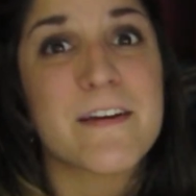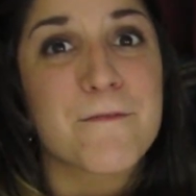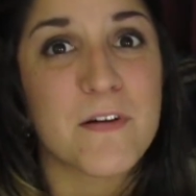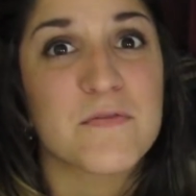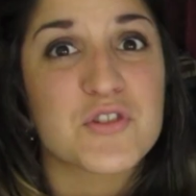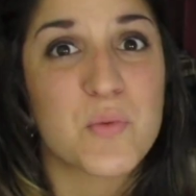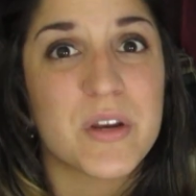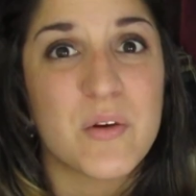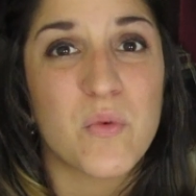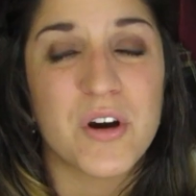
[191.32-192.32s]
I think Forever
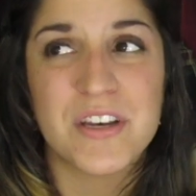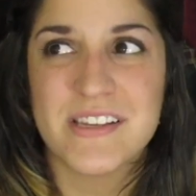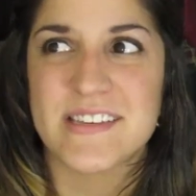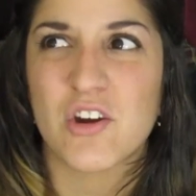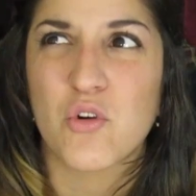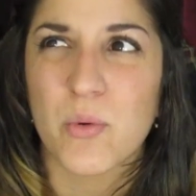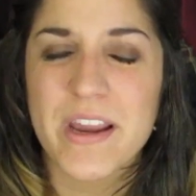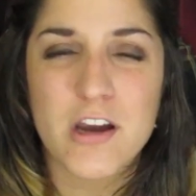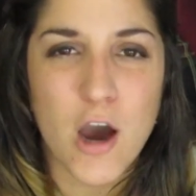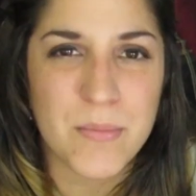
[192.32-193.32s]
21 is a
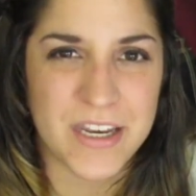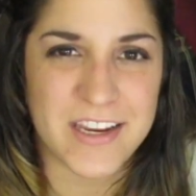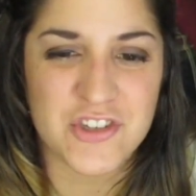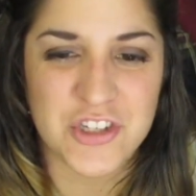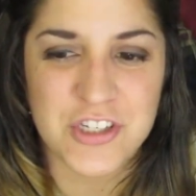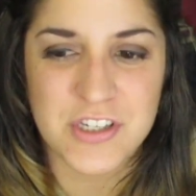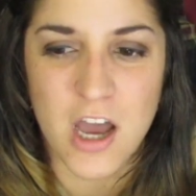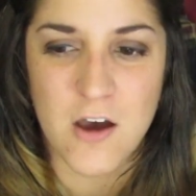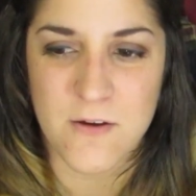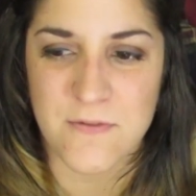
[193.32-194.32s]
great
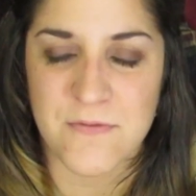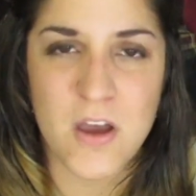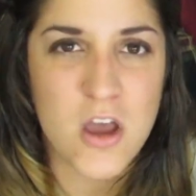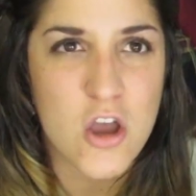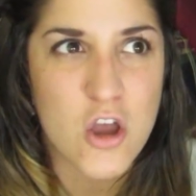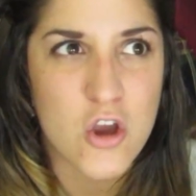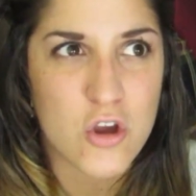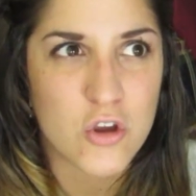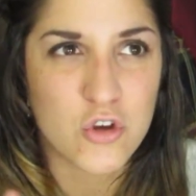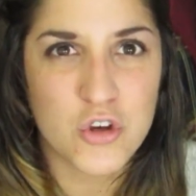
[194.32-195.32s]
combination of
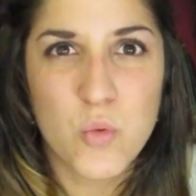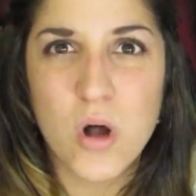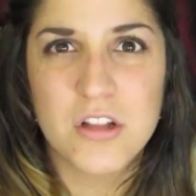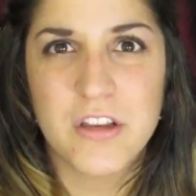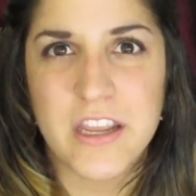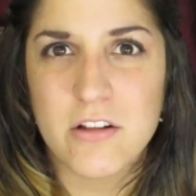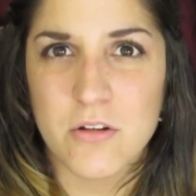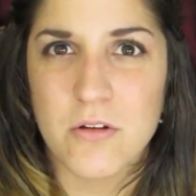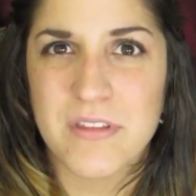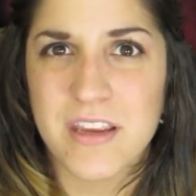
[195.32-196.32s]
good quality
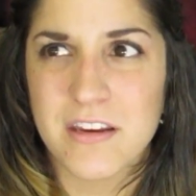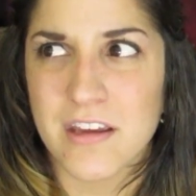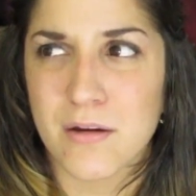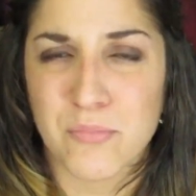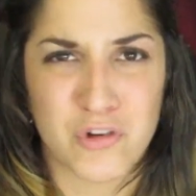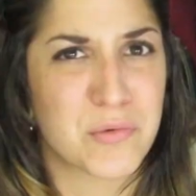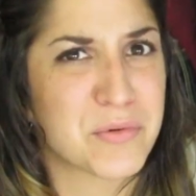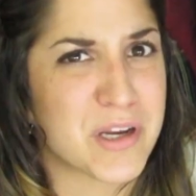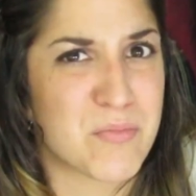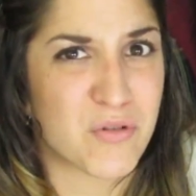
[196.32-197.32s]
clothing and
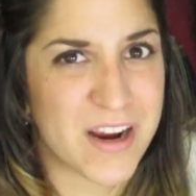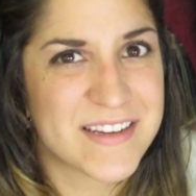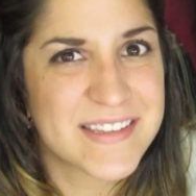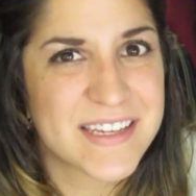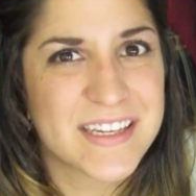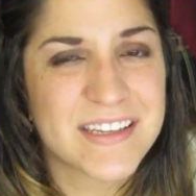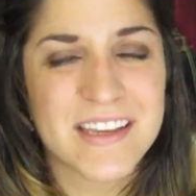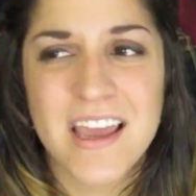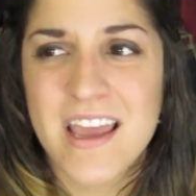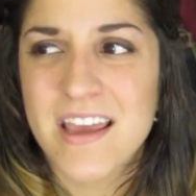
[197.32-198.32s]
appropriate
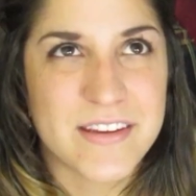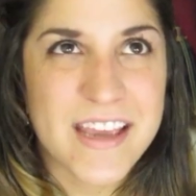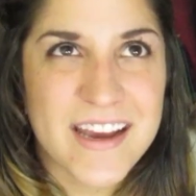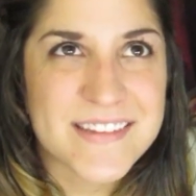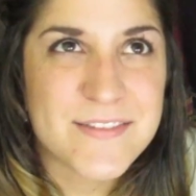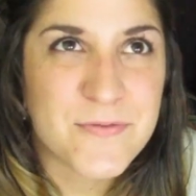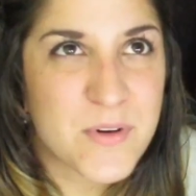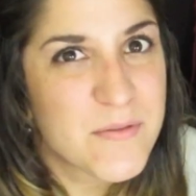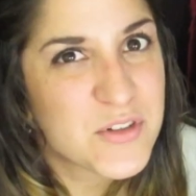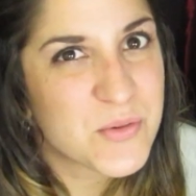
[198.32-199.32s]
pricing.
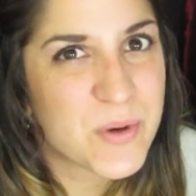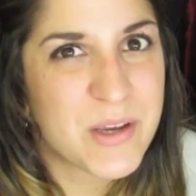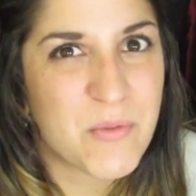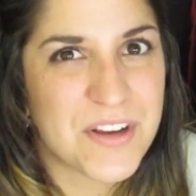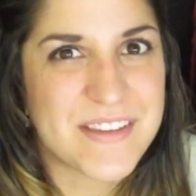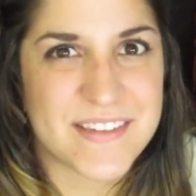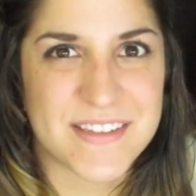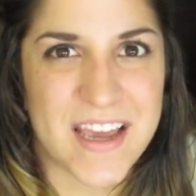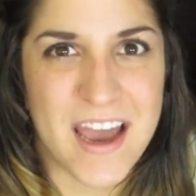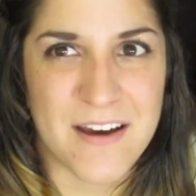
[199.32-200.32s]
Yes, Forever 21
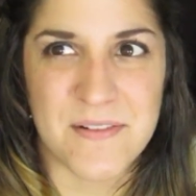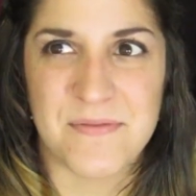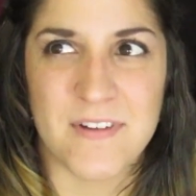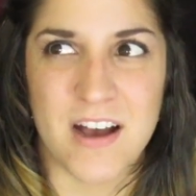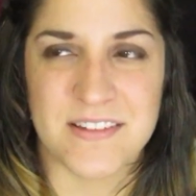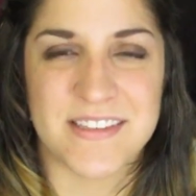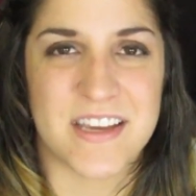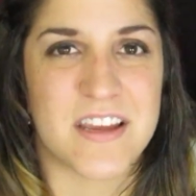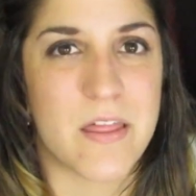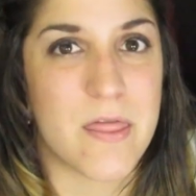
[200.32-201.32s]
doesn't have,
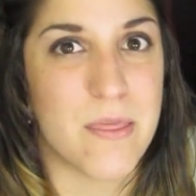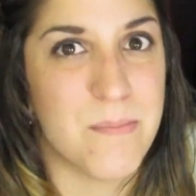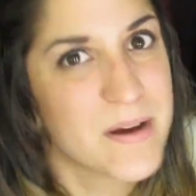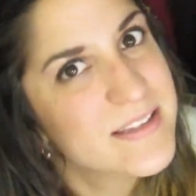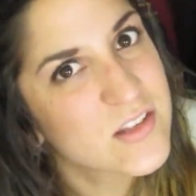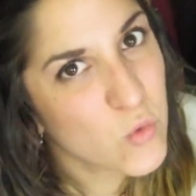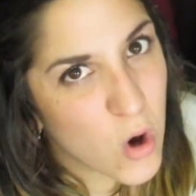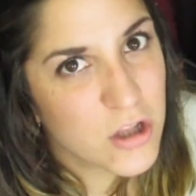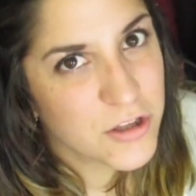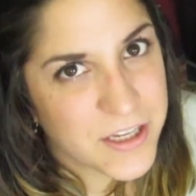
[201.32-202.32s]
I'll say, the
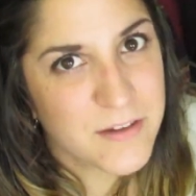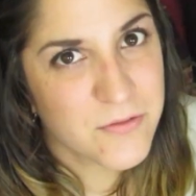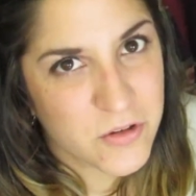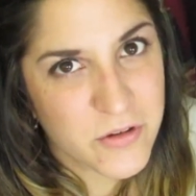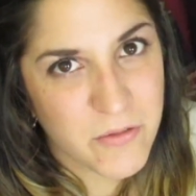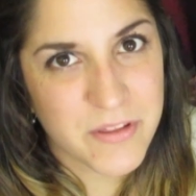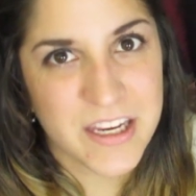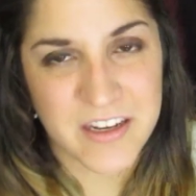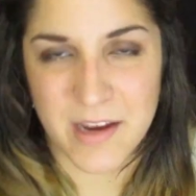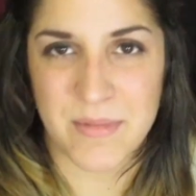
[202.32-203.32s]
best quality of
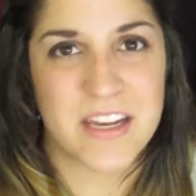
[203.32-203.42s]
clothing.